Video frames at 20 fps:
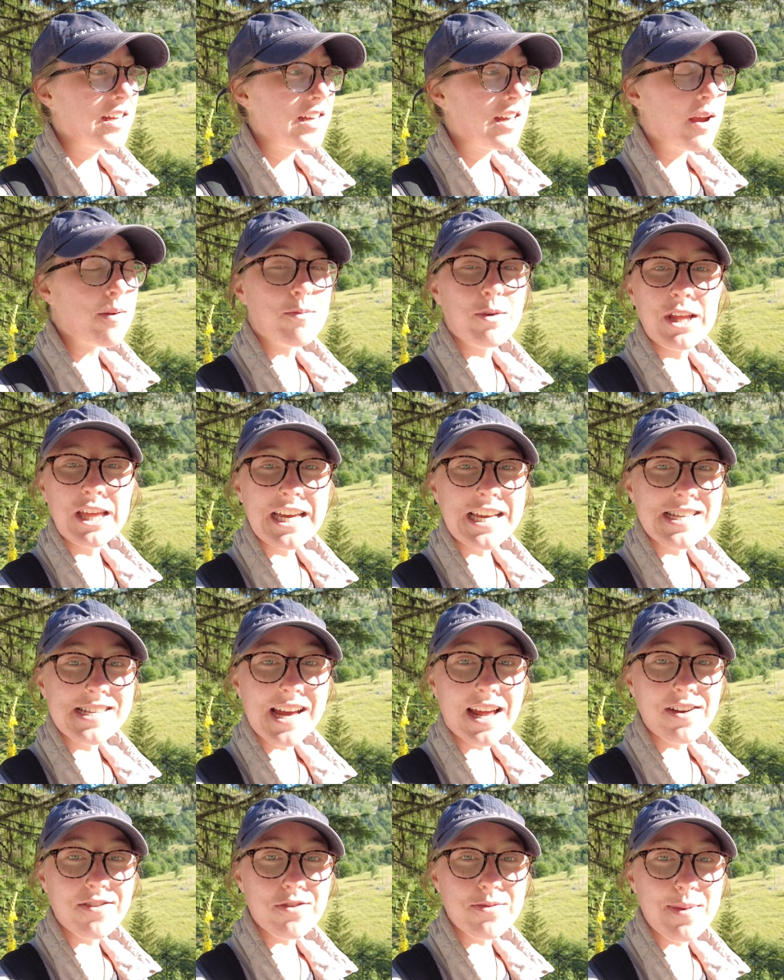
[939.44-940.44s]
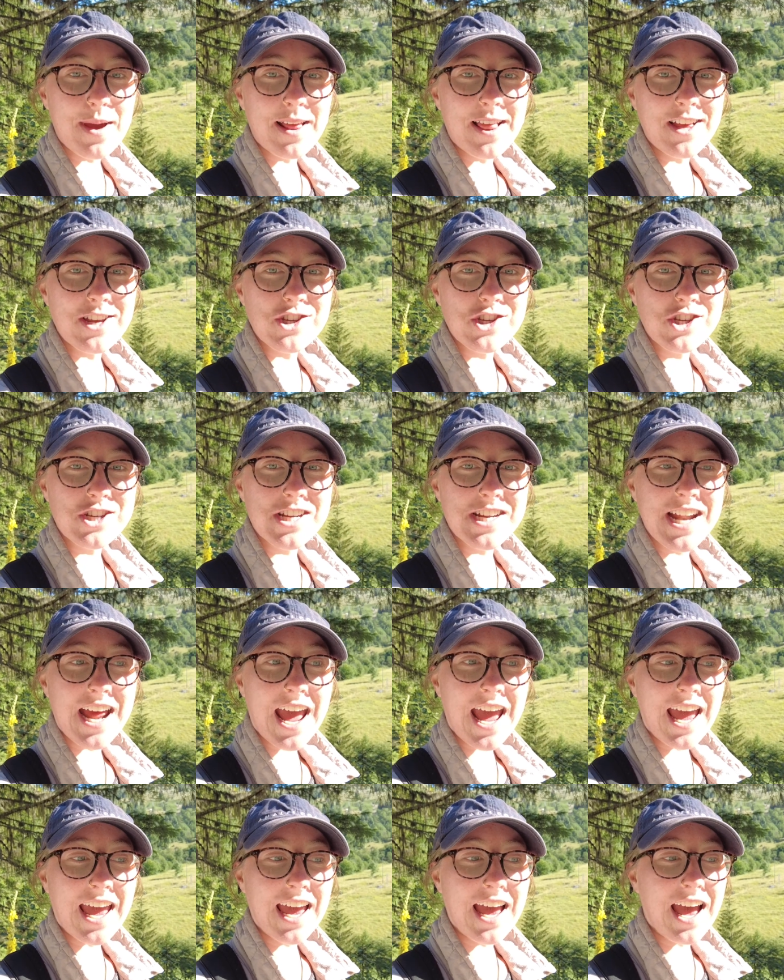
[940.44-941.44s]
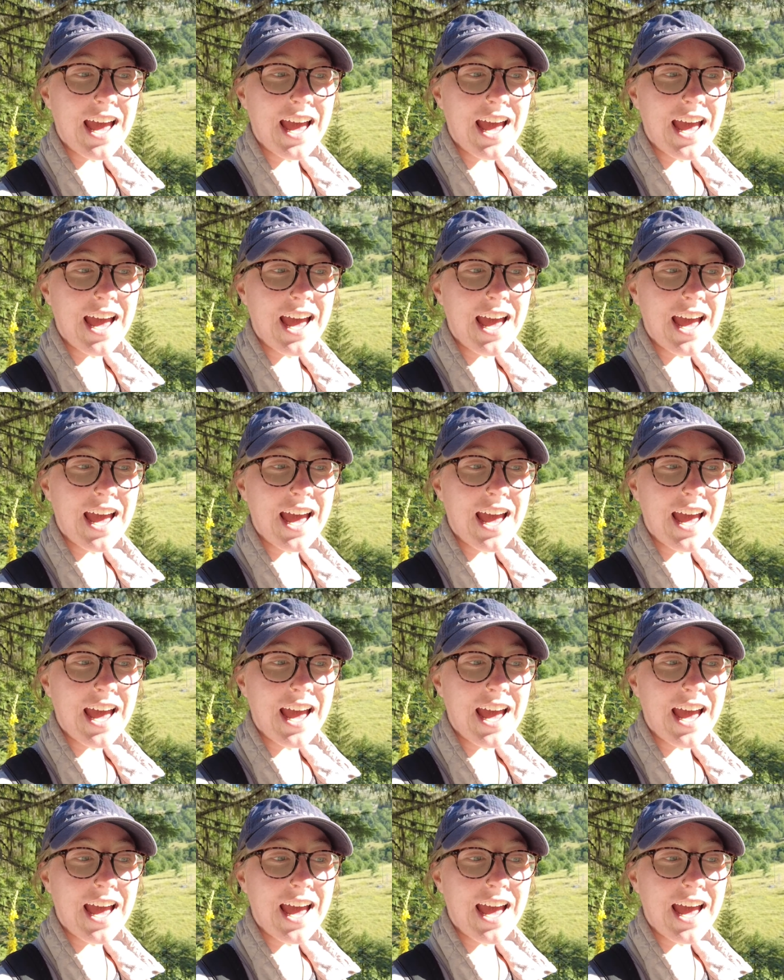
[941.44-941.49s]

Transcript: I'm really excited for my lunch today.